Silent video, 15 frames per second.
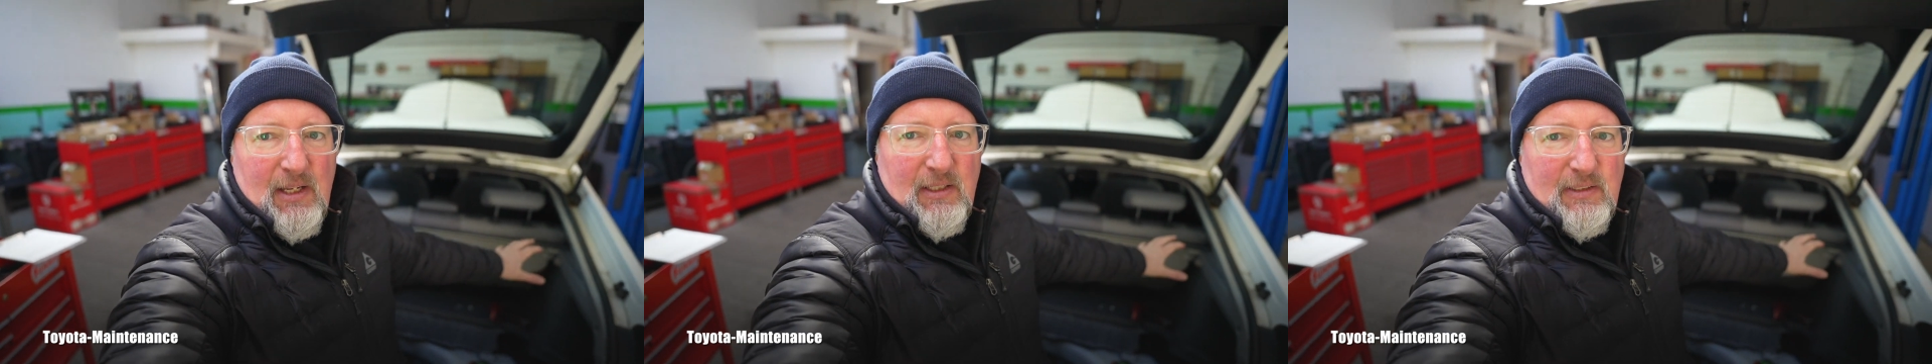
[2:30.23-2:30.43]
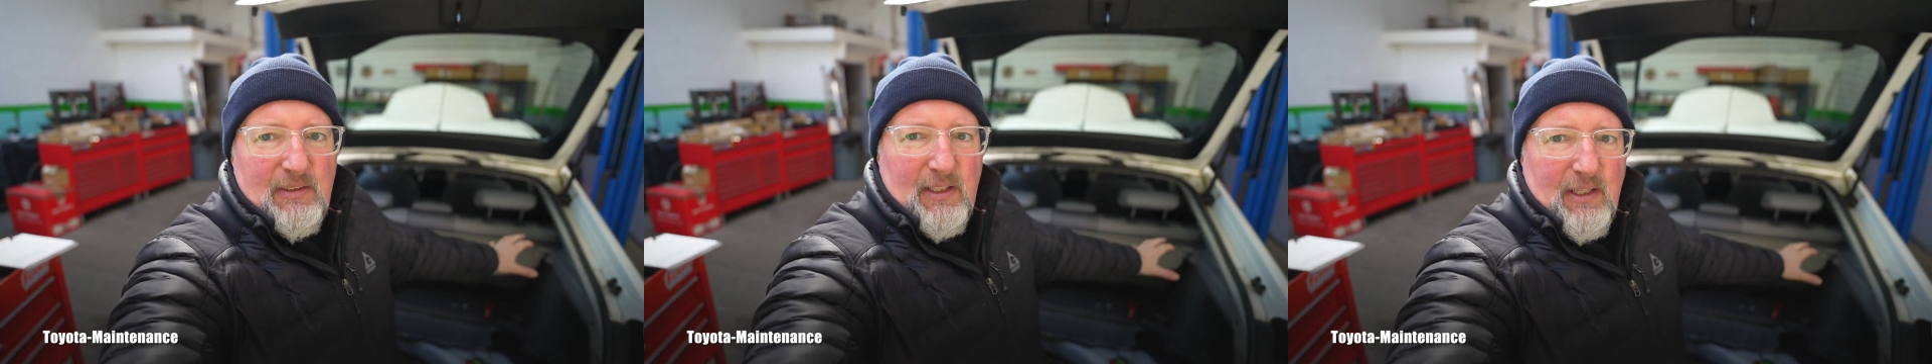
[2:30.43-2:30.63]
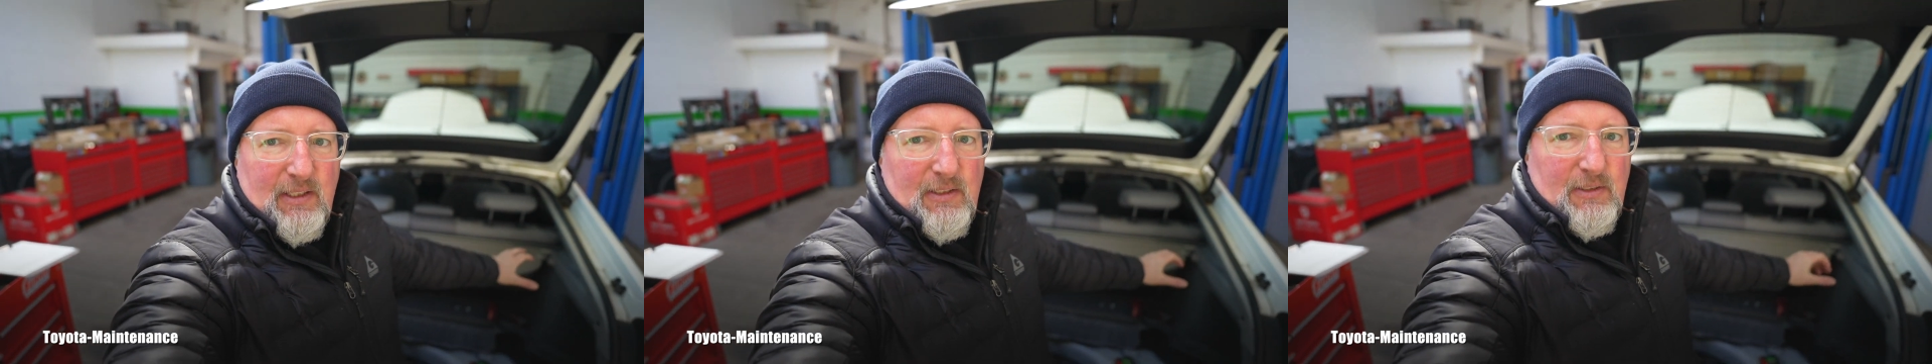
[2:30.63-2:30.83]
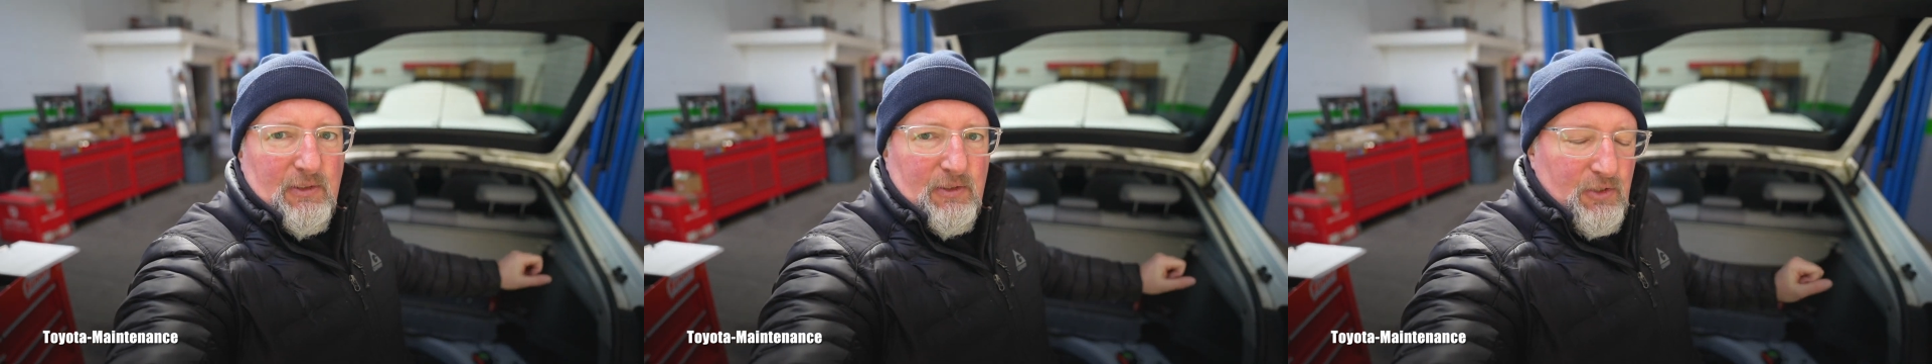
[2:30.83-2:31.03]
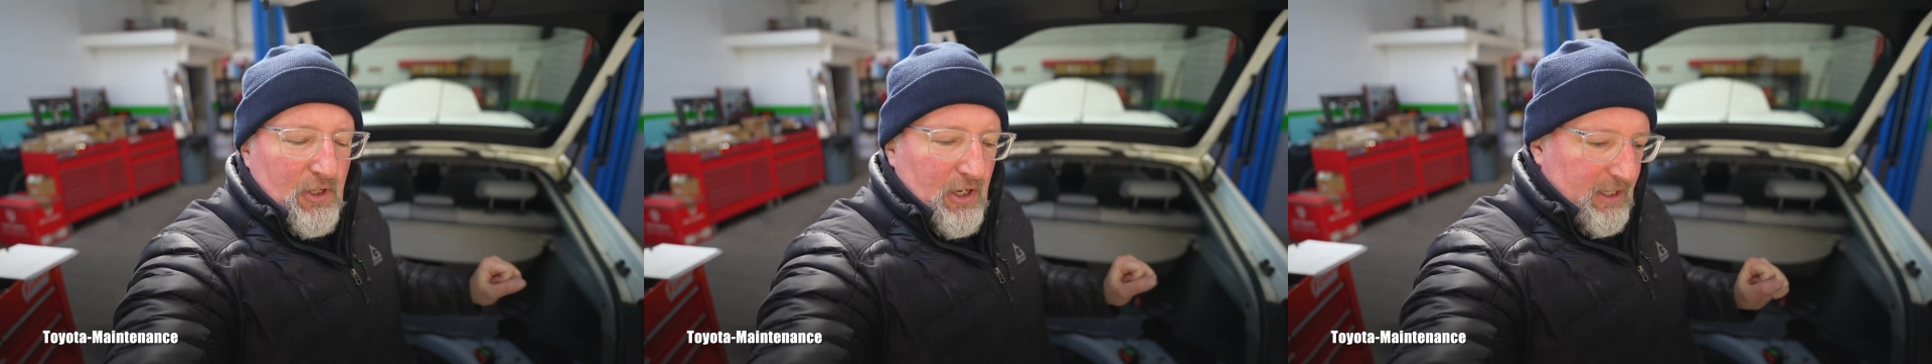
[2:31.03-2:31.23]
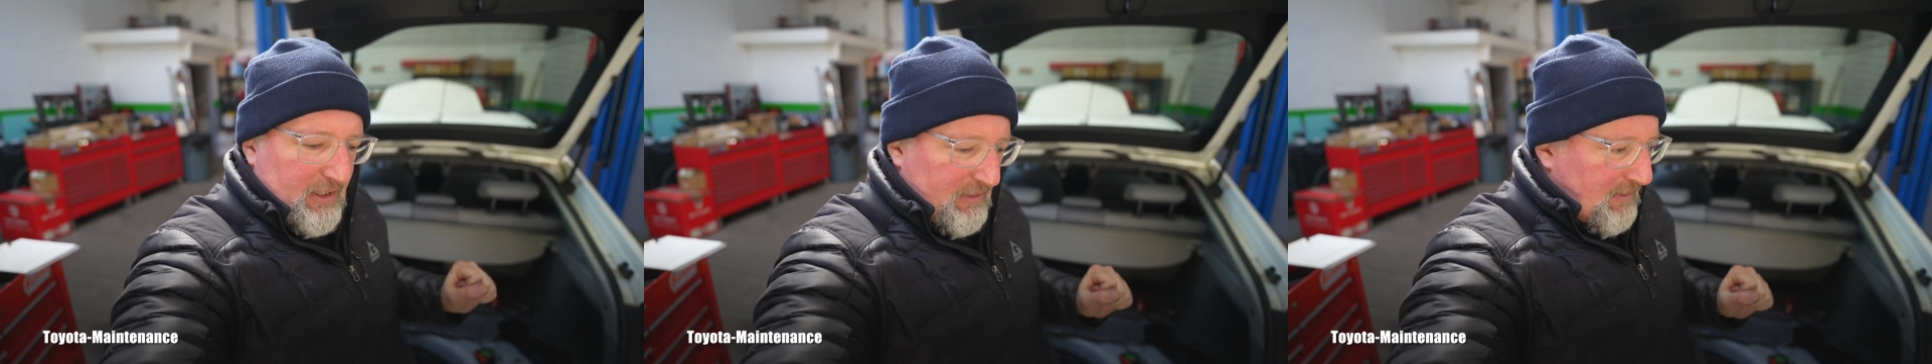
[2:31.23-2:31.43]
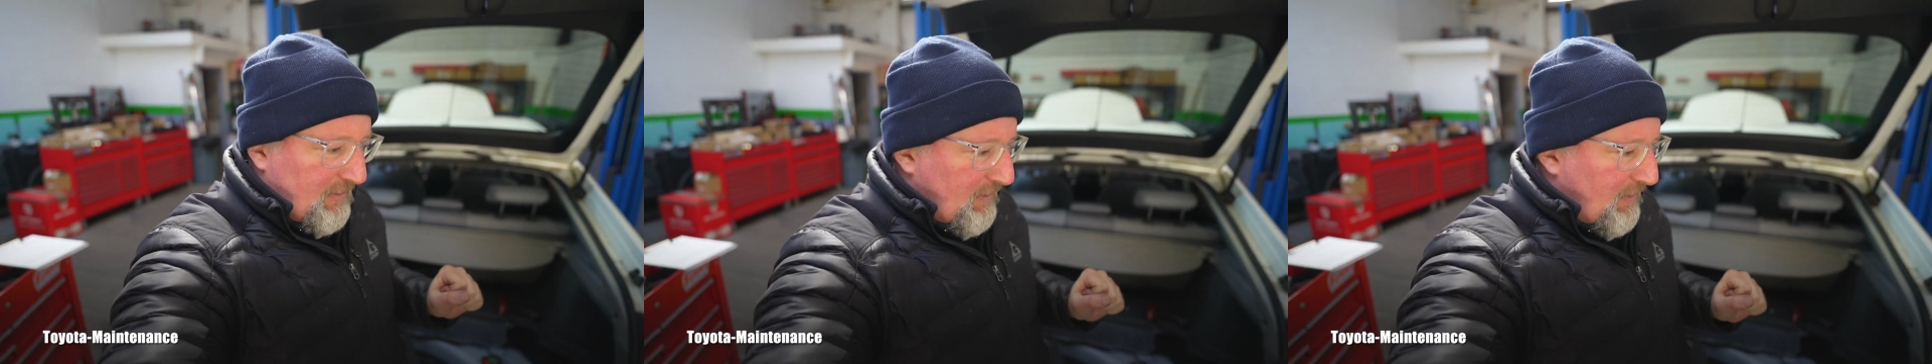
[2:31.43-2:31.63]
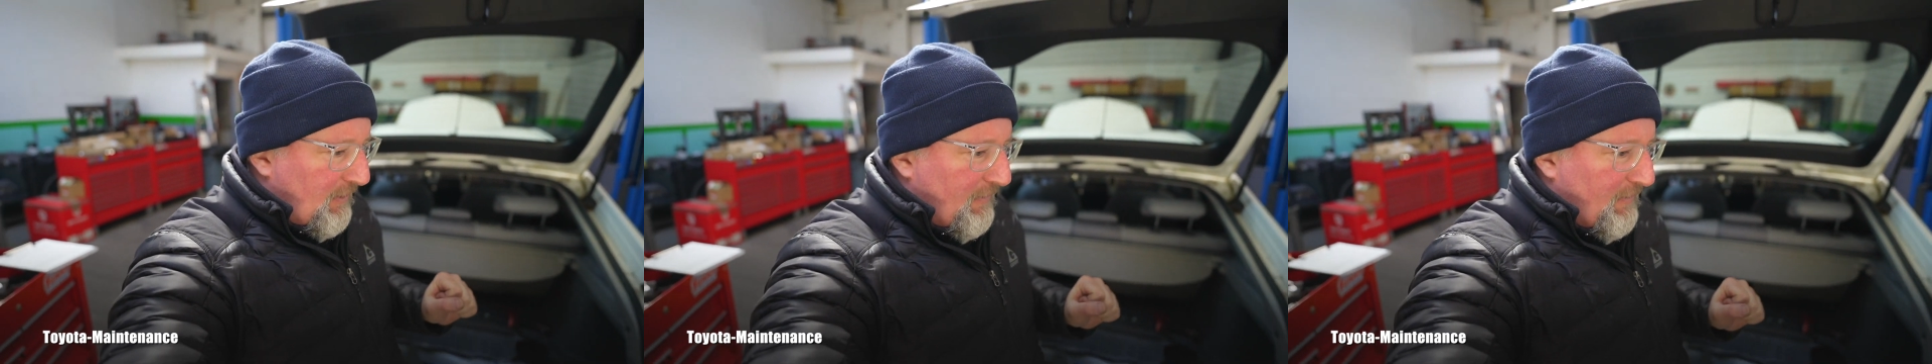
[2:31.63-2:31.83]
Second gen.
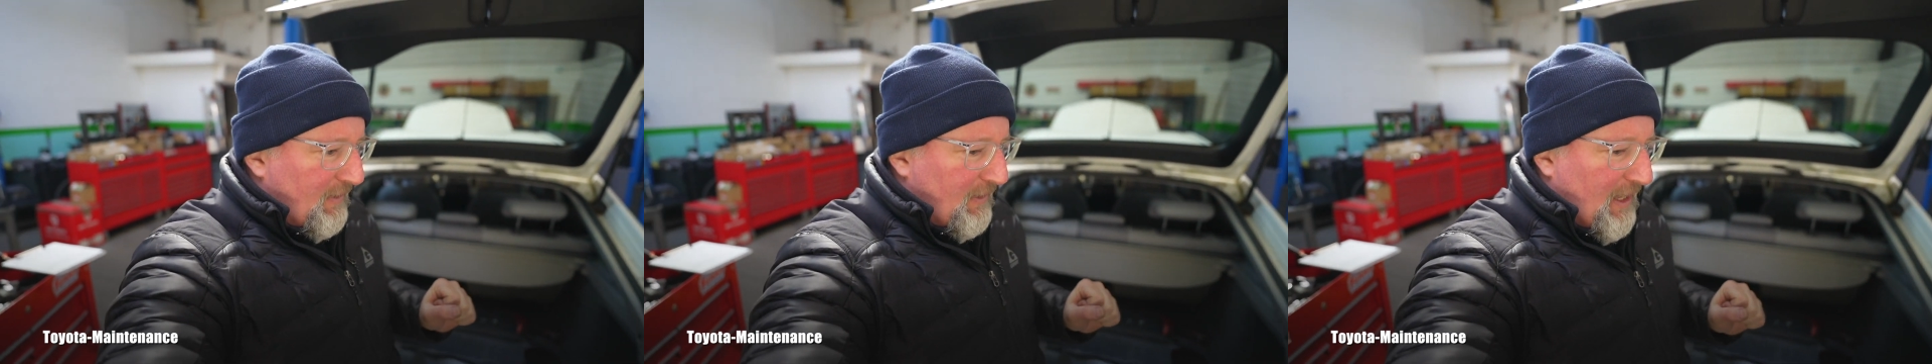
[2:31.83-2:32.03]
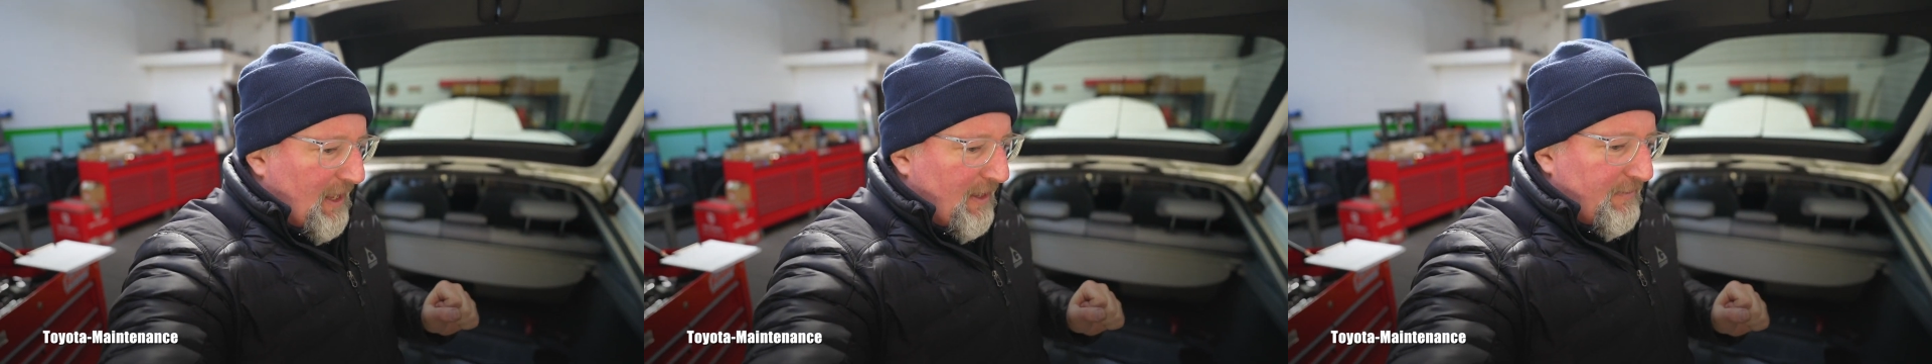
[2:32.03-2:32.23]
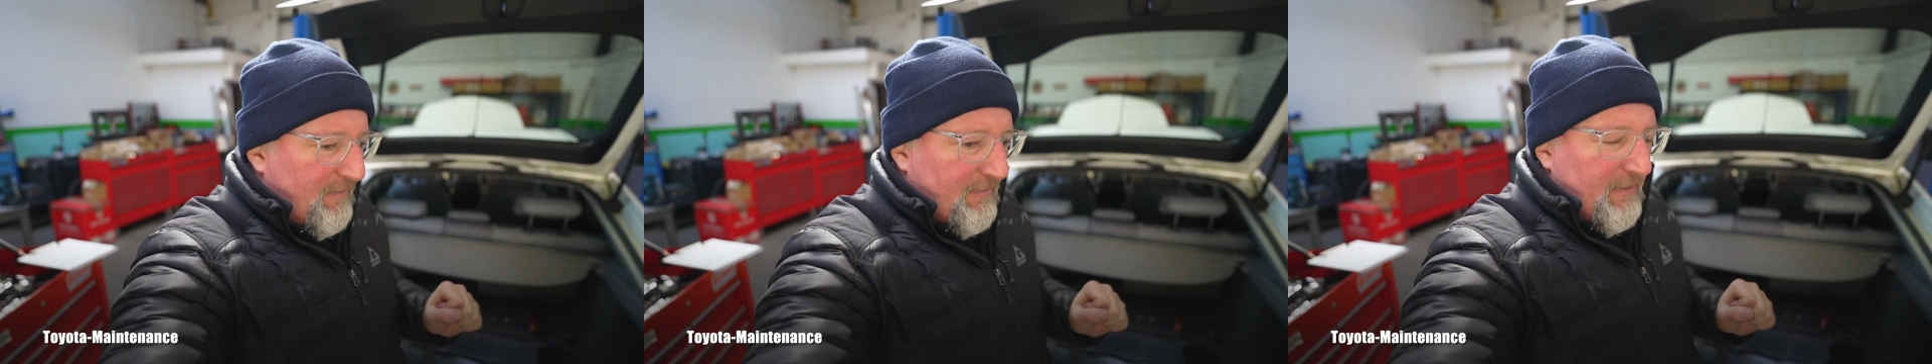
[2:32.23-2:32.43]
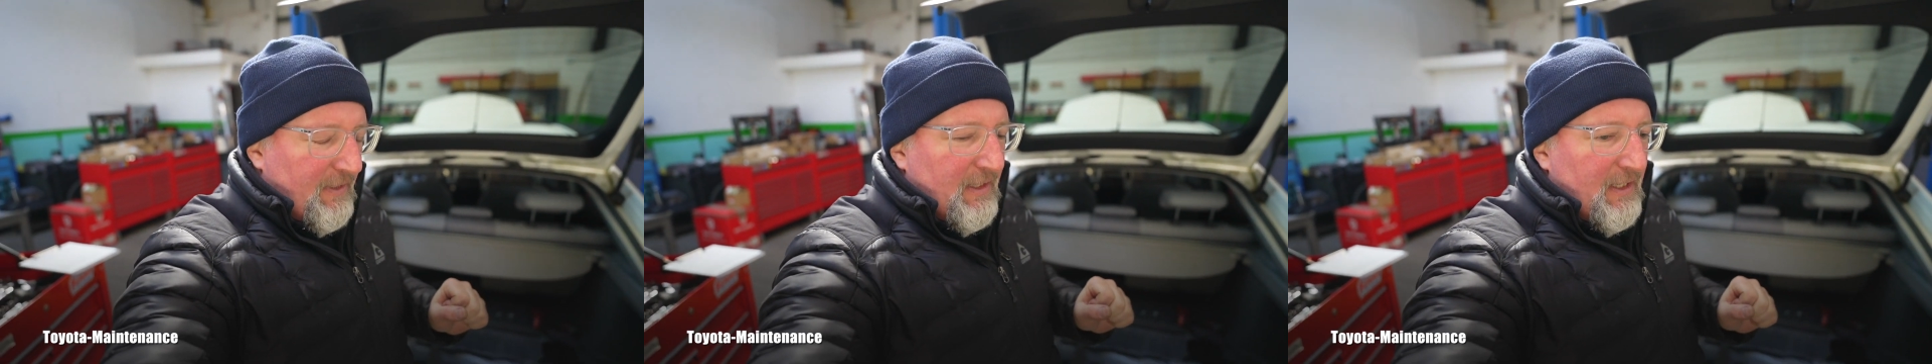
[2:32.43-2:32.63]
You will have